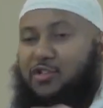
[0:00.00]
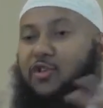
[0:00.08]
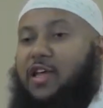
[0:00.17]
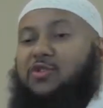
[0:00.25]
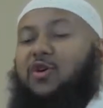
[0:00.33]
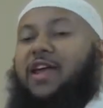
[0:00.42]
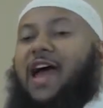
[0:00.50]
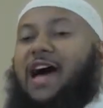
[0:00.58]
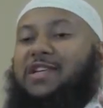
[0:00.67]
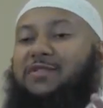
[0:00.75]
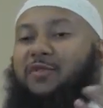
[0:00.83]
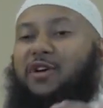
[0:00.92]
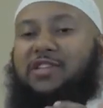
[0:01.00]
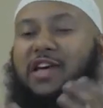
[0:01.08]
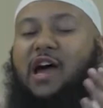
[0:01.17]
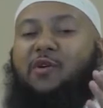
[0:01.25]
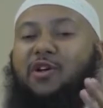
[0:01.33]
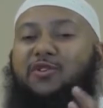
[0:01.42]
So that's what he asked for. He
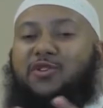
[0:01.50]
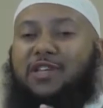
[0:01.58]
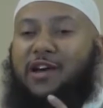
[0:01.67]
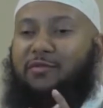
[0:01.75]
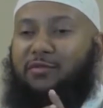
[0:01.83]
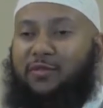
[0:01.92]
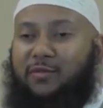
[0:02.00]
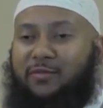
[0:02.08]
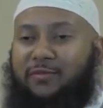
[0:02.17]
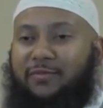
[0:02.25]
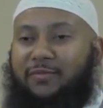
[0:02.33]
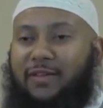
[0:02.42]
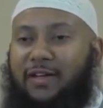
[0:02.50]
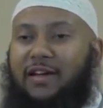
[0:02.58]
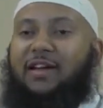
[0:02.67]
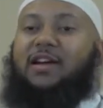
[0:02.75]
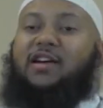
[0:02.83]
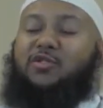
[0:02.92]
said, I want to shave.
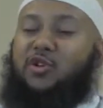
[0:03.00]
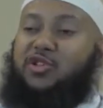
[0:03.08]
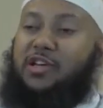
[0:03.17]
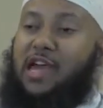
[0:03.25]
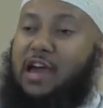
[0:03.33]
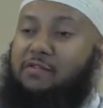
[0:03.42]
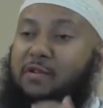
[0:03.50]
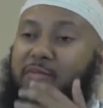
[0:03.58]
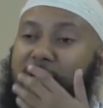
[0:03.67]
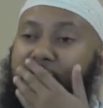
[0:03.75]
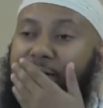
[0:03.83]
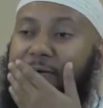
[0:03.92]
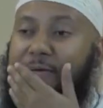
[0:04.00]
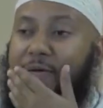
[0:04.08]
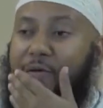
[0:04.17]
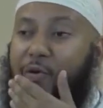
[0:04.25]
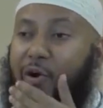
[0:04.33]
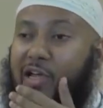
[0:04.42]
So she gave him the
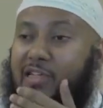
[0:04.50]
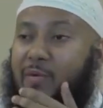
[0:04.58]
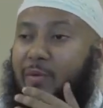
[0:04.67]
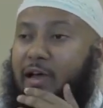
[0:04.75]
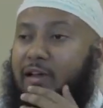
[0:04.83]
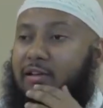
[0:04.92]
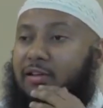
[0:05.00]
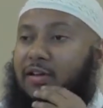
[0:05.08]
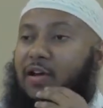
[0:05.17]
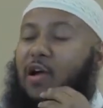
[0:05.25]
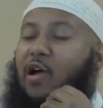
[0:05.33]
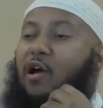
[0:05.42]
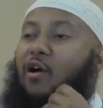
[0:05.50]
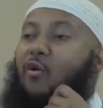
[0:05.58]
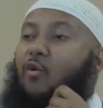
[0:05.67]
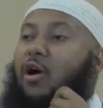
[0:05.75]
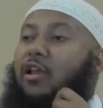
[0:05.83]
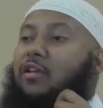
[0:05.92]
razor blade.
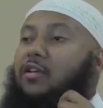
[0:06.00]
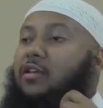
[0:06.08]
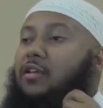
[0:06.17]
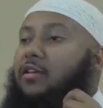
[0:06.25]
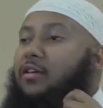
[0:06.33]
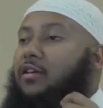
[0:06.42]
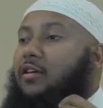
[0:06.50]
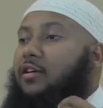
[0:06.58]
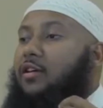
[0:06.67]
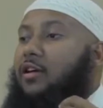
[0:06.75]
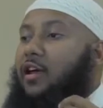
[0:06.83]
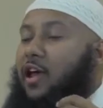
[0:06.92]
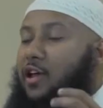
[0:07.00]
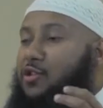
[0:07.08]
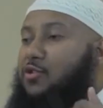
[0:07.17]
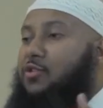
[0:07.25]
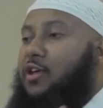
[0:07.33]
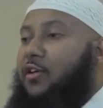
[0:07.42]
Well,
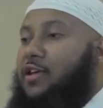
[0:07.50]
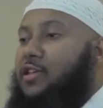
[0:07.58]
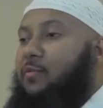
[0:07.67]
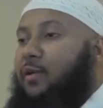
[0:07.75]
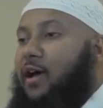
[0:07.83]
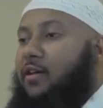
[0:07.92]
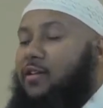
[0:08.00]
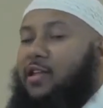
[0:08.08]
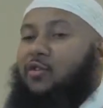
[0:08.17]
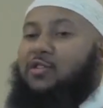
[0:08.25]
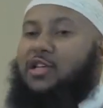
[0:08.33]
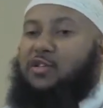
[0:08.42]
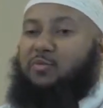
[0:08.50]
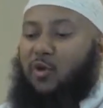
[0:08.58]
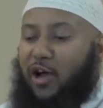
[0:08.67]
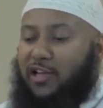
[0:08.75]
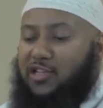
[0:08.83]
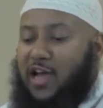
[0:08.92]
he took the razor blade. There was a
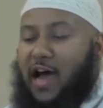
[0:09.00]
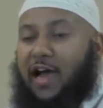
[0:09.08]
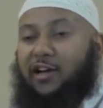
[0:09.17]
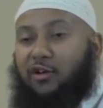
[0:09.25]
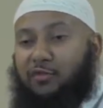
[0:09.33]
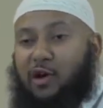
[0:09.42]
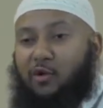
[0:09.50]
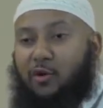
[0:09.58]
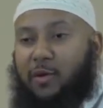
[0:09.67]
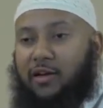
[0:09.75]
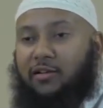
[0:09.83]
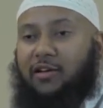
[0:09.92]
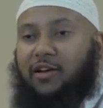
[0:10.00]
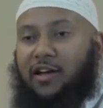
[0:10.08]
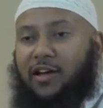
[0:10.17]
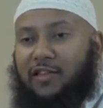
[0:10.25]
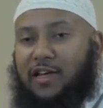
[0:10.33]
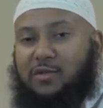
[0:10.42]
small child of the woman.
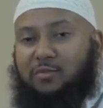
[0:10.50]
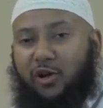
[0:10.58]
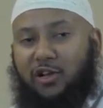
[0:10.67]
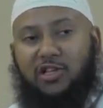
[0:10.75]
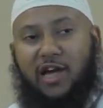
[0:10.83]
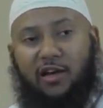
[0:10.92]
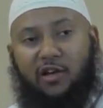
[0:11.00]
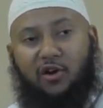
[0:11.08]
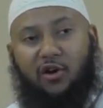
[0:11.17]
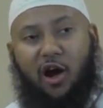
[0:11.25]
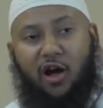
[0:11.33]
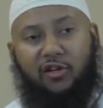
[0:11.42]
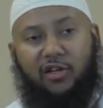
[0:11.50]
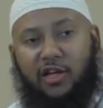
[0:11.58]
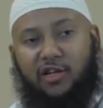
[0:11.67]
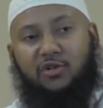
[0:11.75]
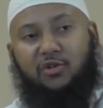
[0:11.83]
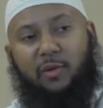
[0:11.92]
The small child crawled
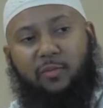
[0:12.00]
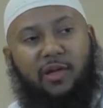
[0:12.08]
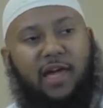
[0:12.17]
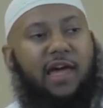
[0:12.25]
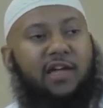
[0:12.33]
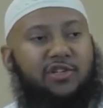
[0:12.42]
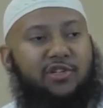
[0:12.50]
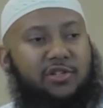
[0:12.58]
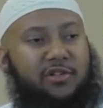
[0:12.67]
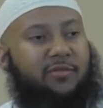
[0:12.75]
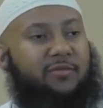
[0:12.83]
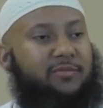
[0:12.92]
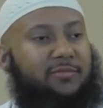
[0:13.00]
into the cage.